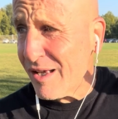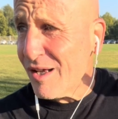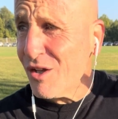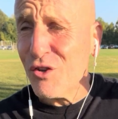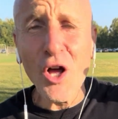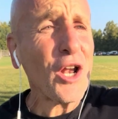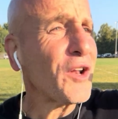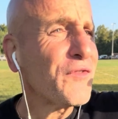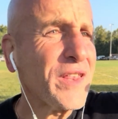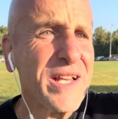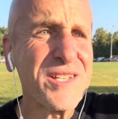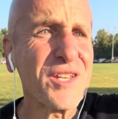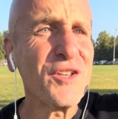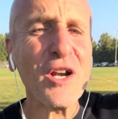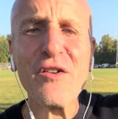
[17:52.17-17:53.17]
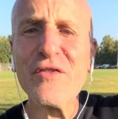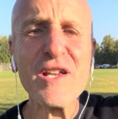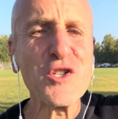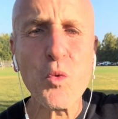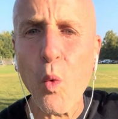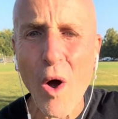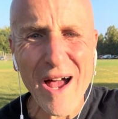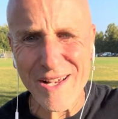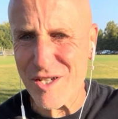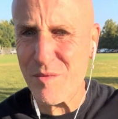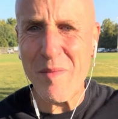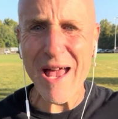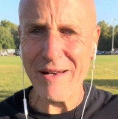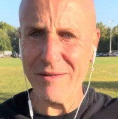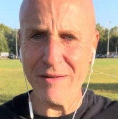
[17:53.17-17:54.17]
None of these wise
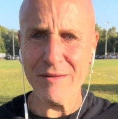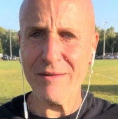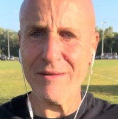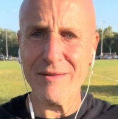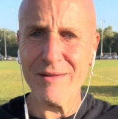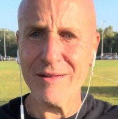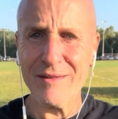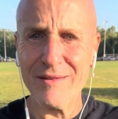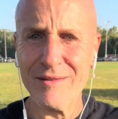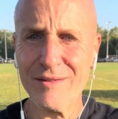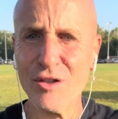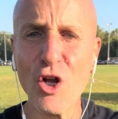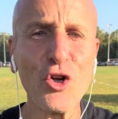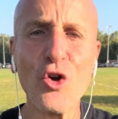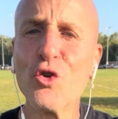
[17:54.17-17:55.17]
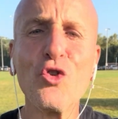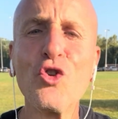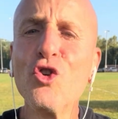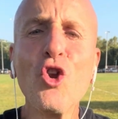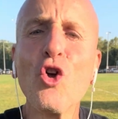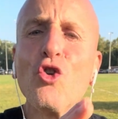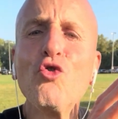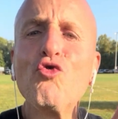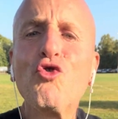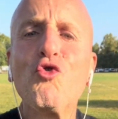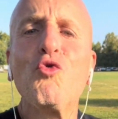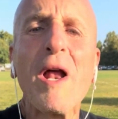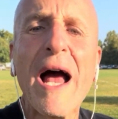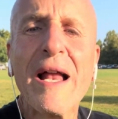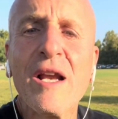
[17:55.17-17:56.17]
men. No, you do
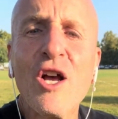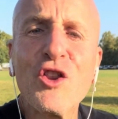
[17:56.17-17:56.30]
not.